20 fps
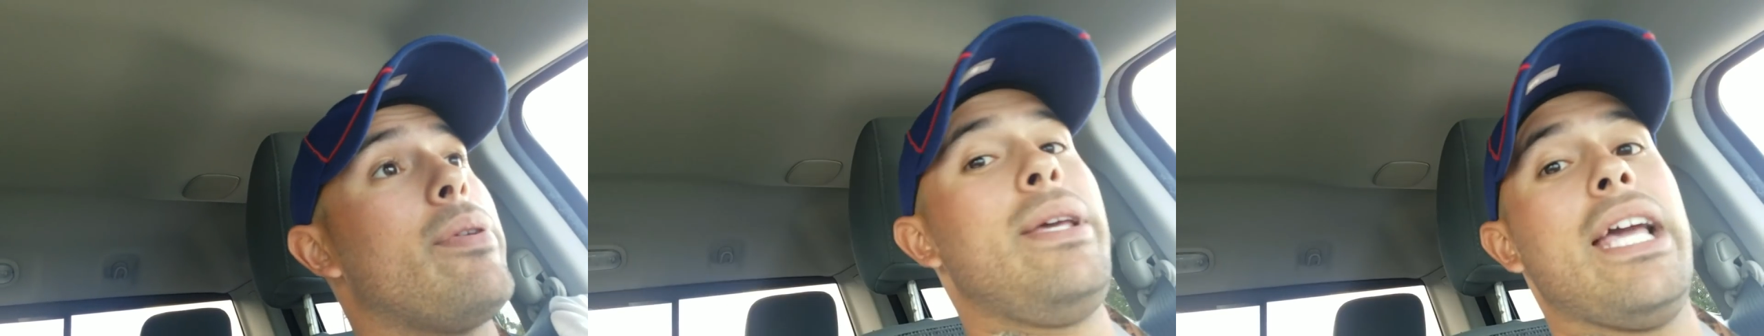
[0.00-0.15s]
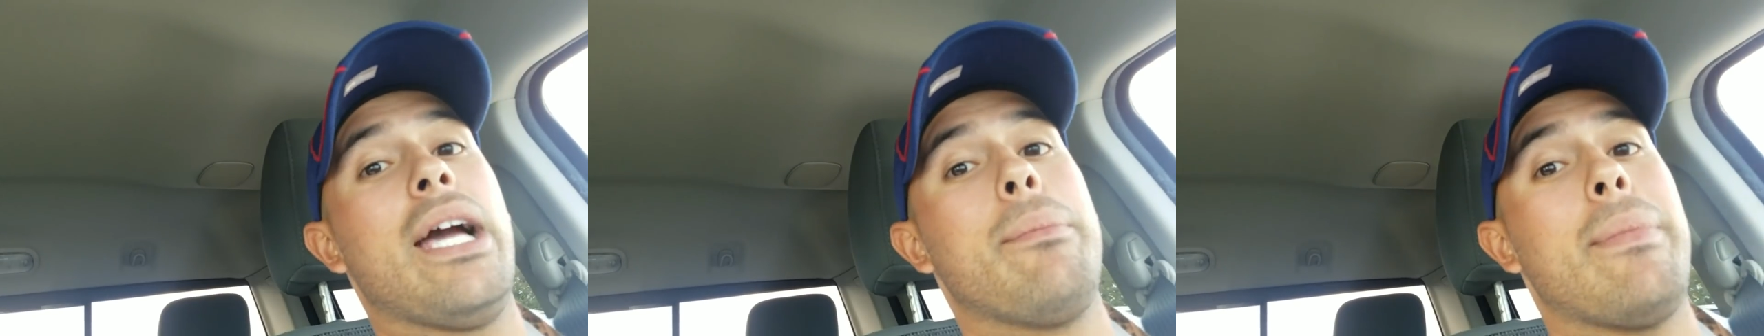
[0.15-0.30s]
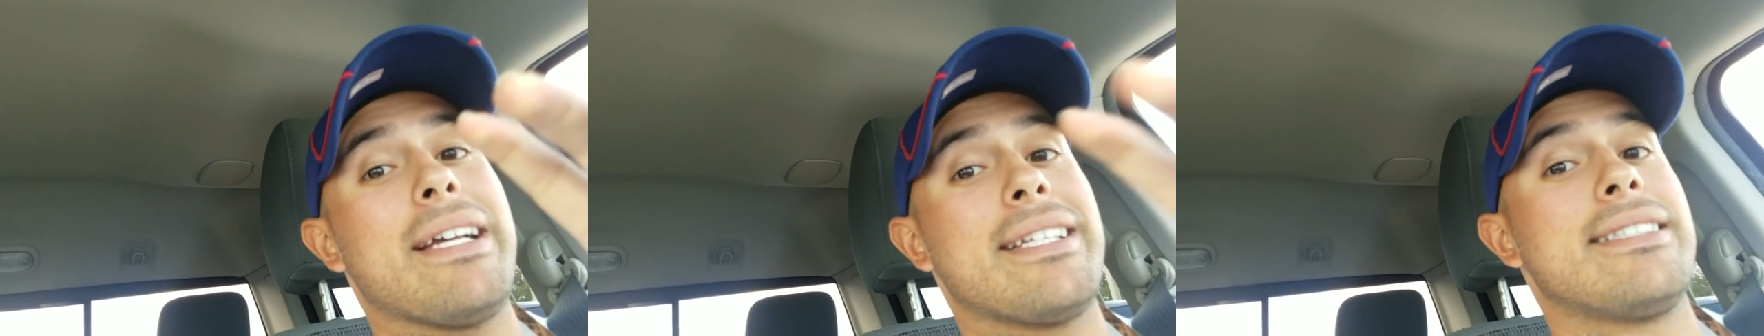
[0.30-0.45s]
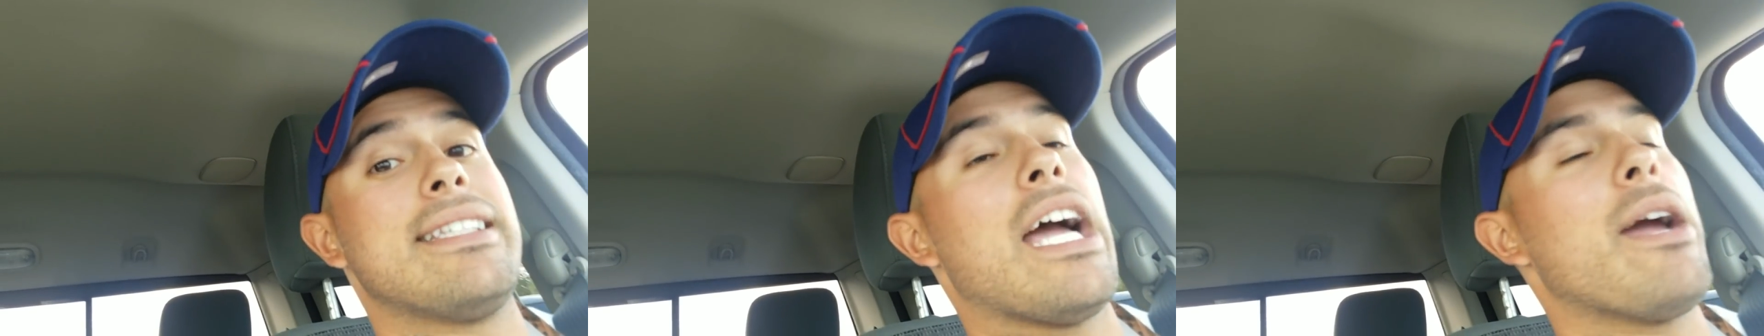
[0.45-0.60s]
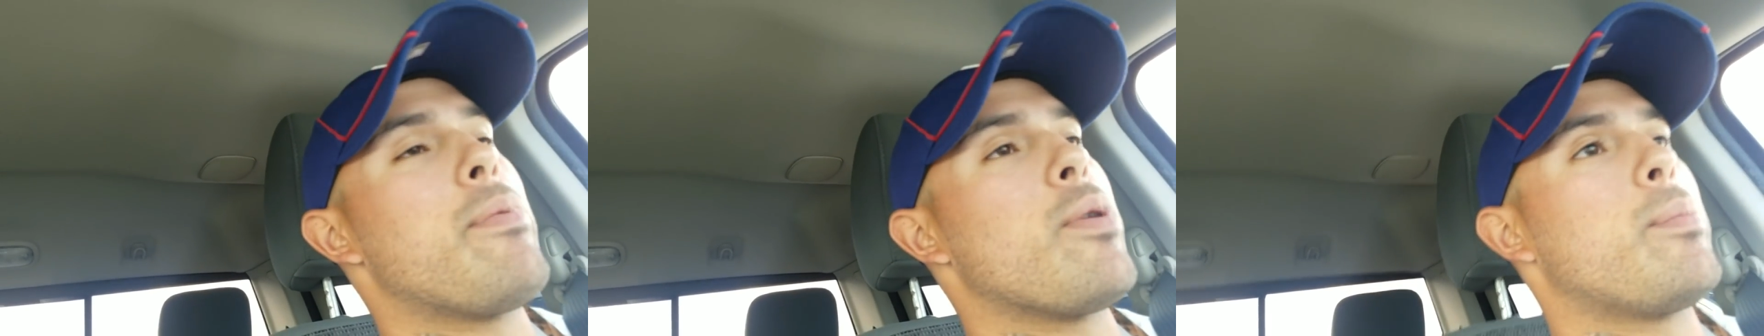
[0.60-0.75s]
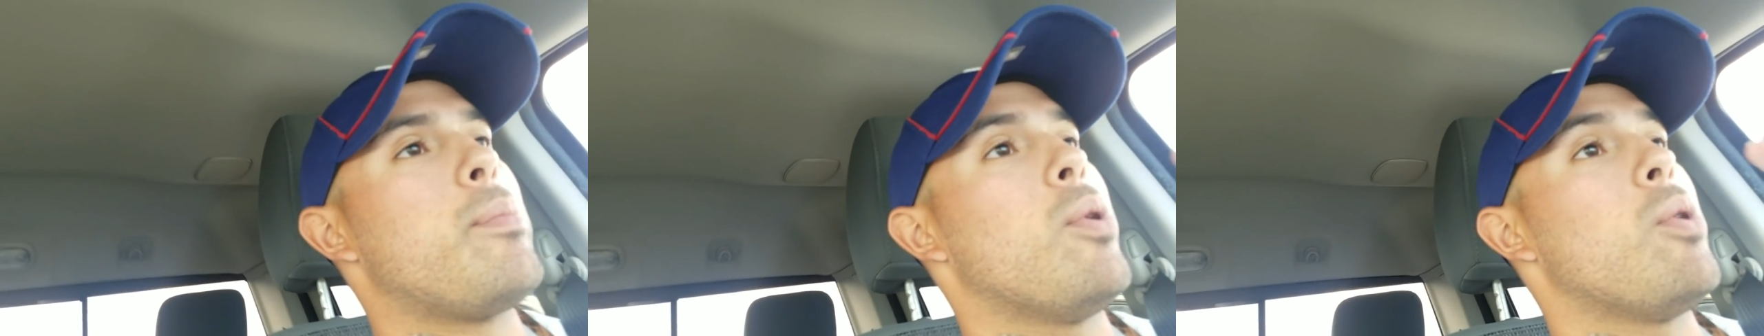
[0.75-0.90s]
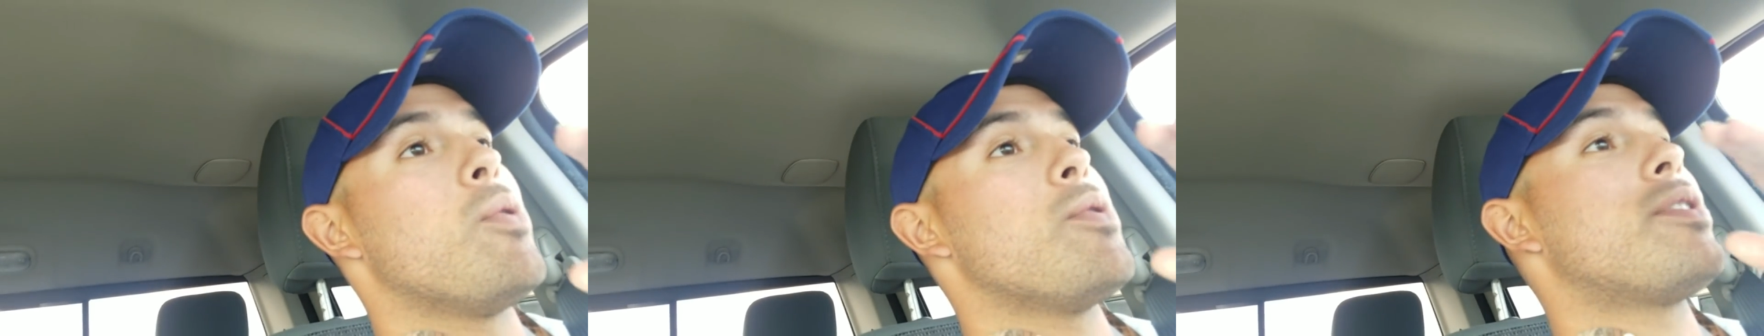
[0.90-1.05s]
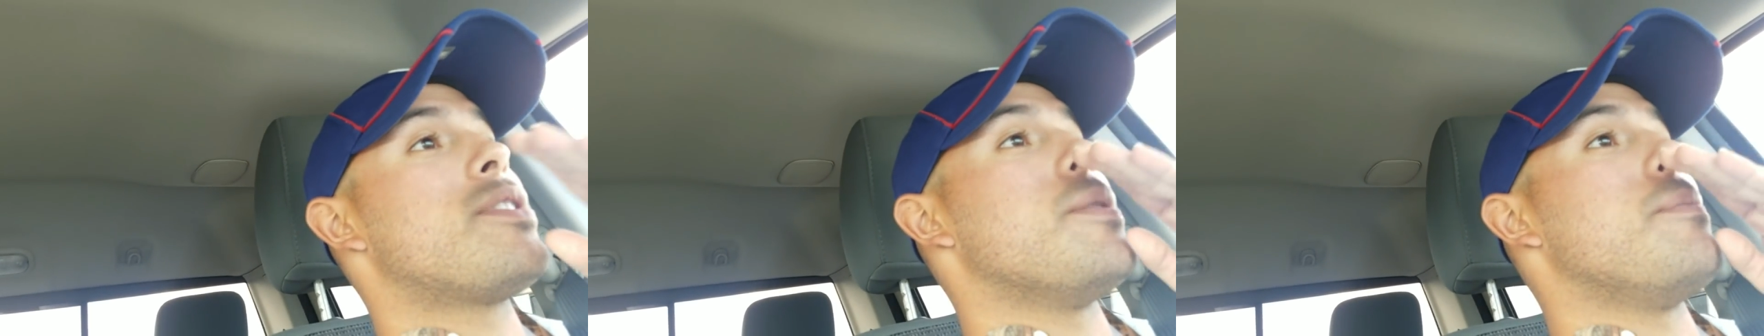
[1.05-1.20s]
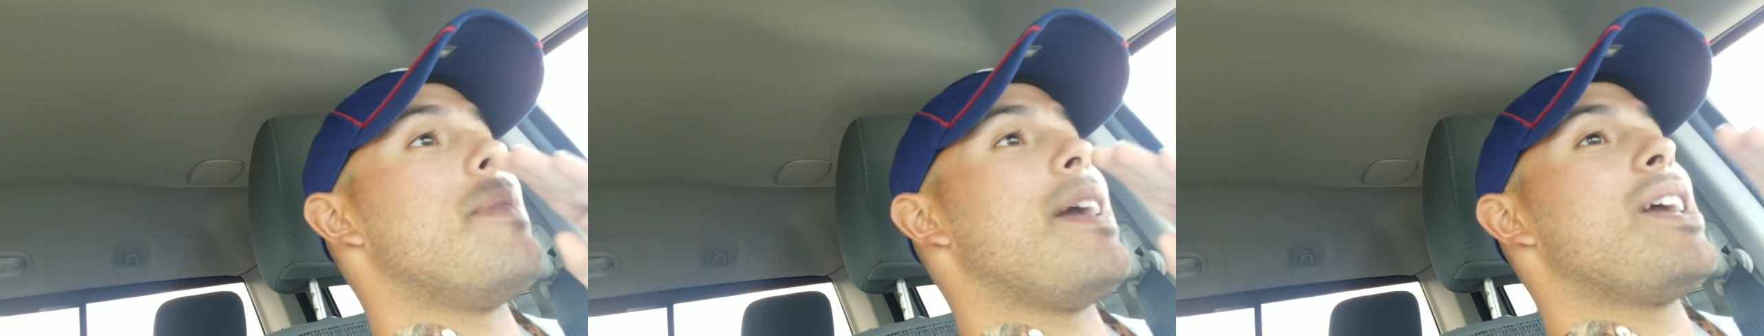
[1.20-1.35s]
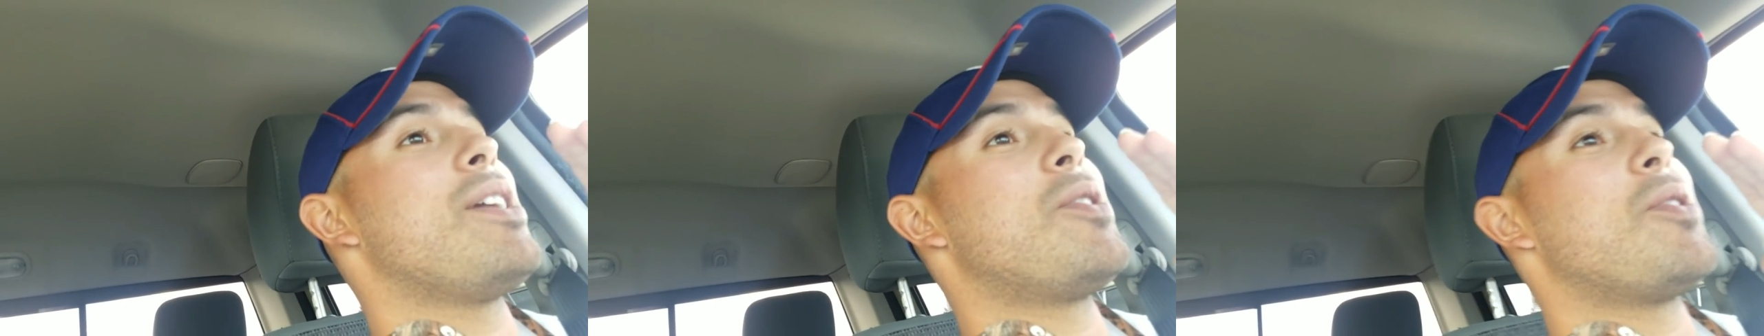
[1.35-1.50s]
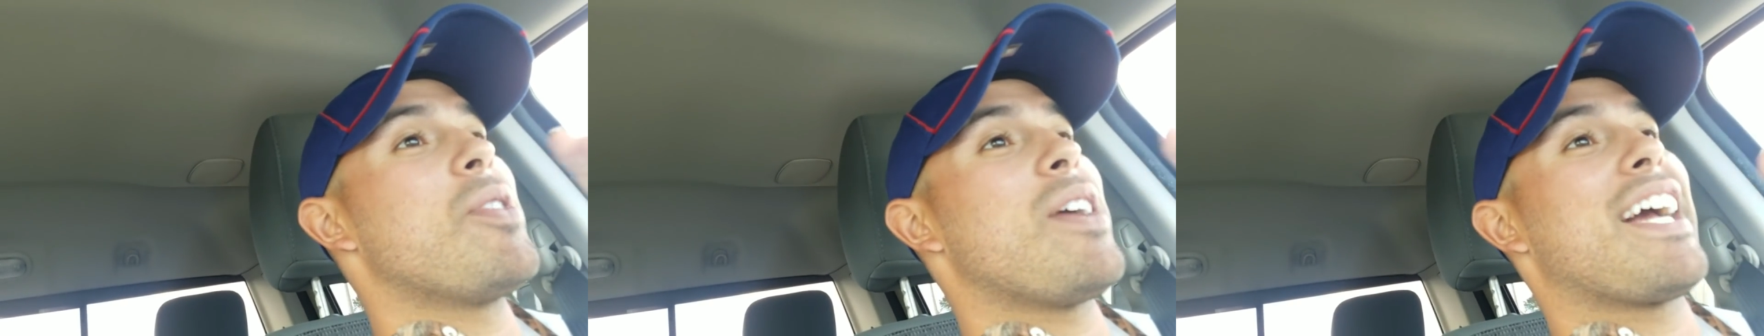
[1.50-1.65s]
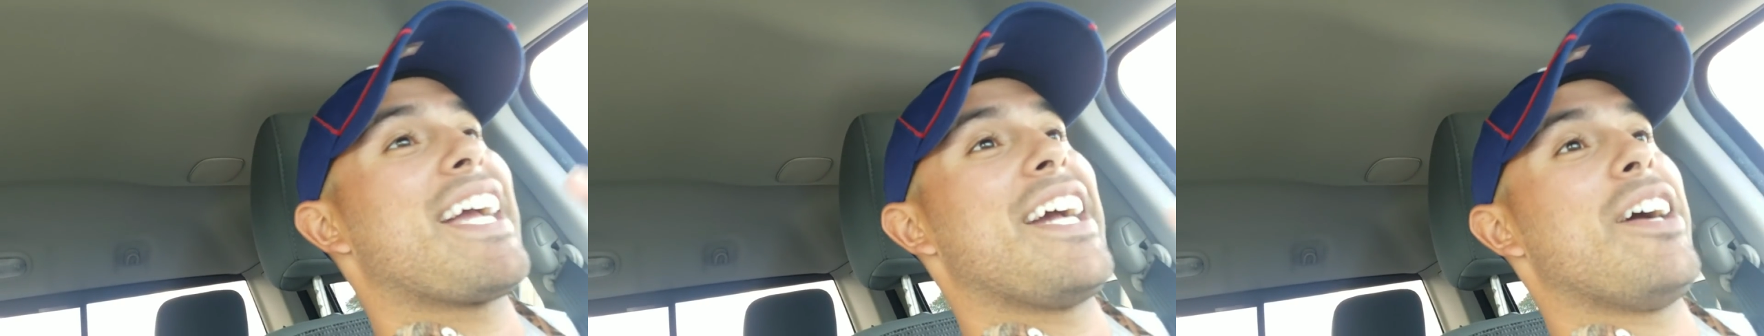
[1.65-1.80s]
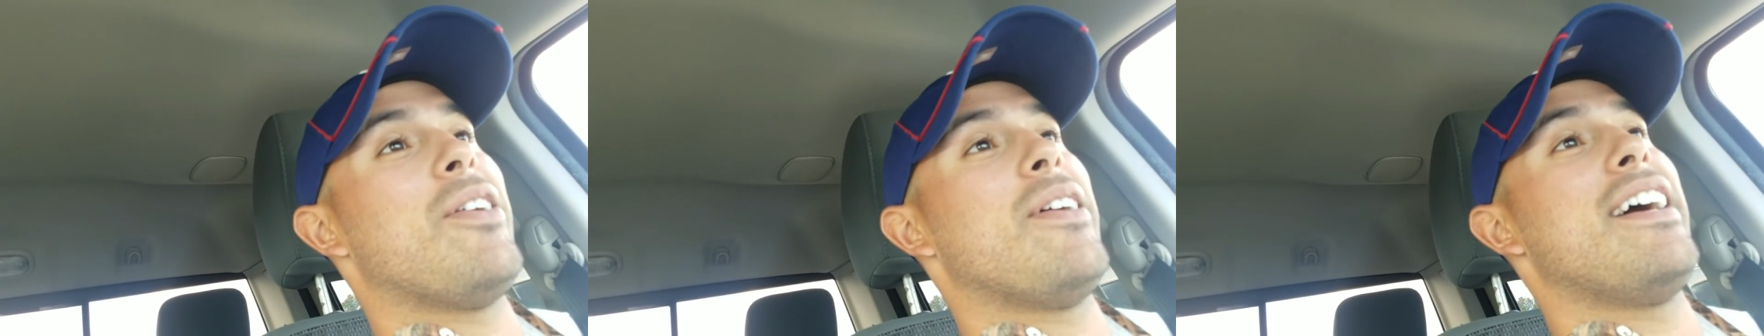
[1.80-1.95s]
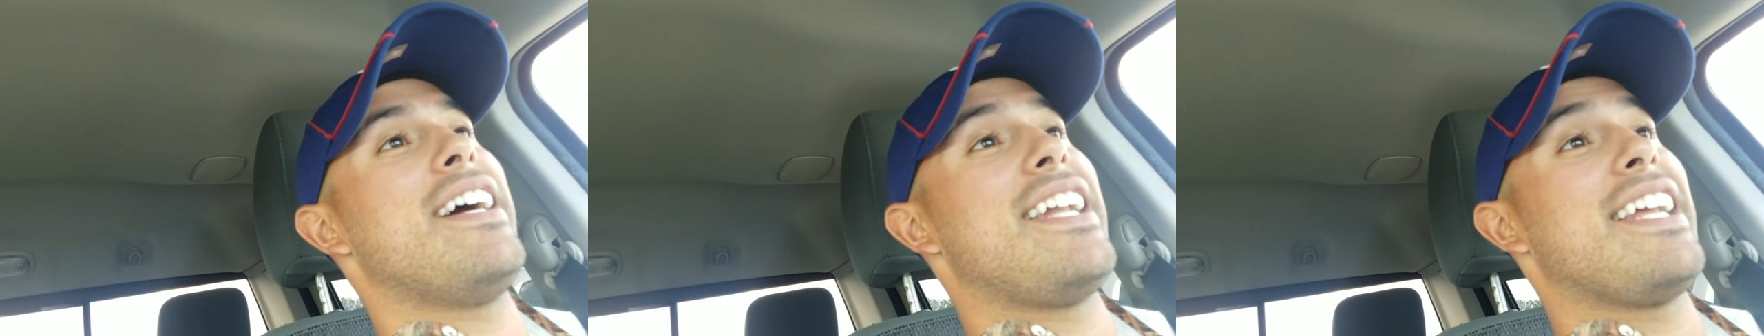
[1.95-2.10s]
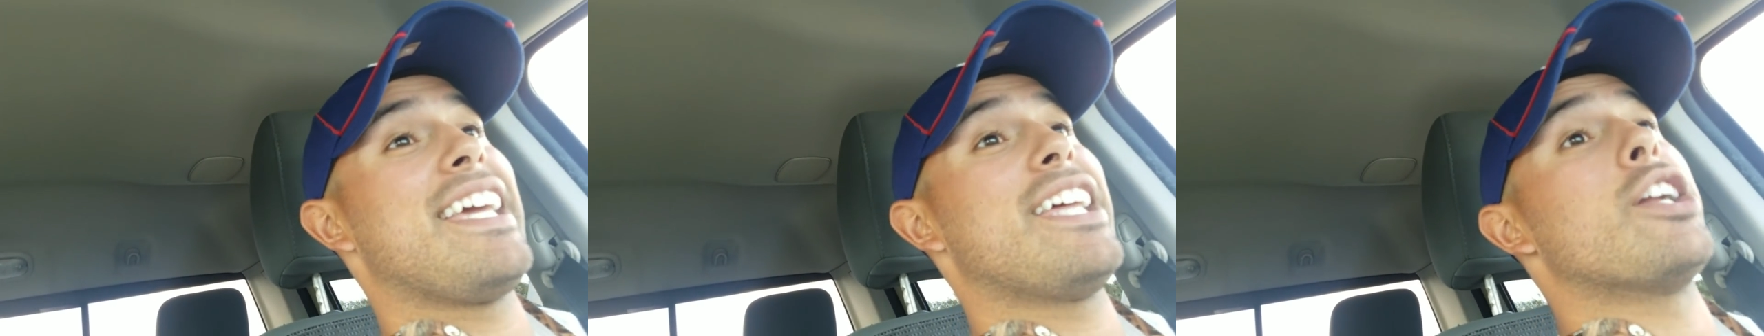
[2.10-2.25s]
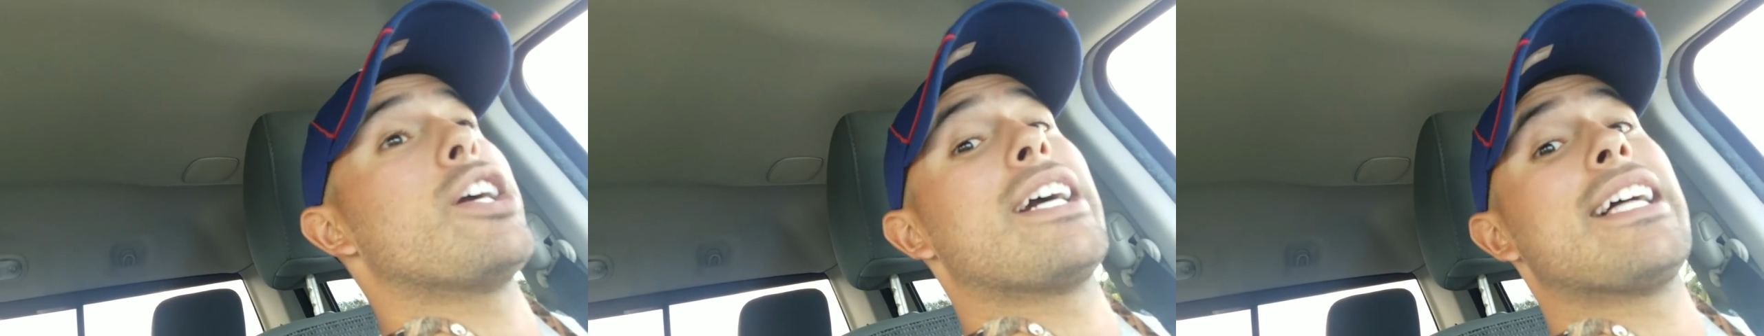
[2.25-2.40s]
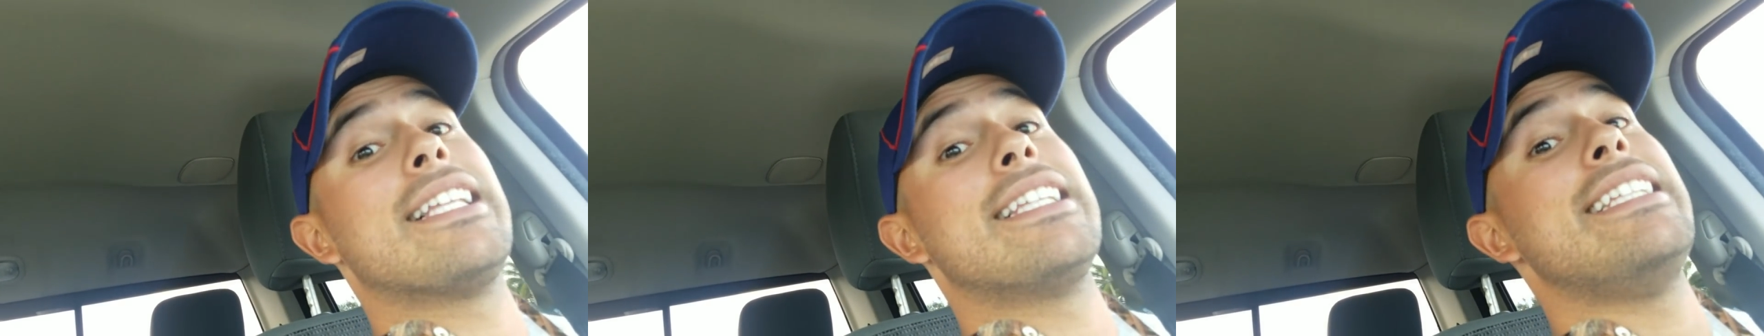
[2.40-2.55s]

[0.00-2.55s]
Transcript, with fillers: Be at my sniper post to make sure I go ahead and get a